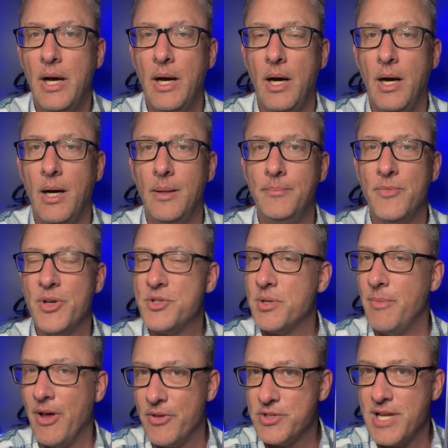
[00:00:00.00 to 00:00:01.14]
There's
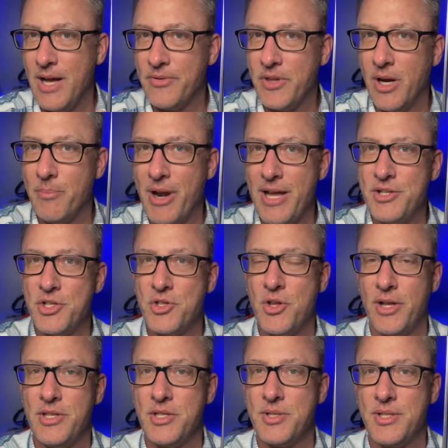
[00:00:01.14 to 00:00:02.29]
some others out there. But I just
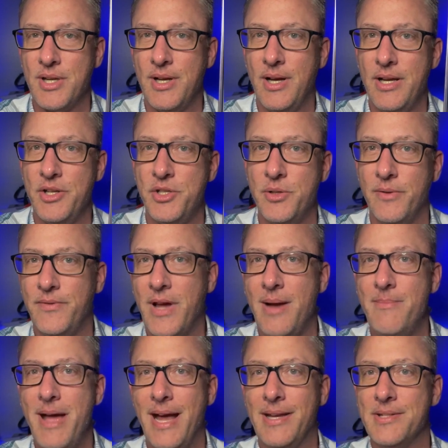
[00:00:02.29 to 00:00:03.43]
thought this issue of
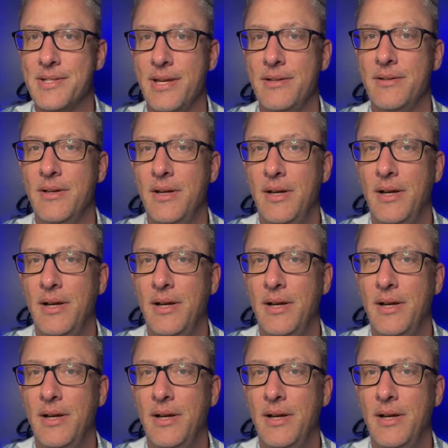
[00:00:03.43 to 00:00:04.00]
Time Magazine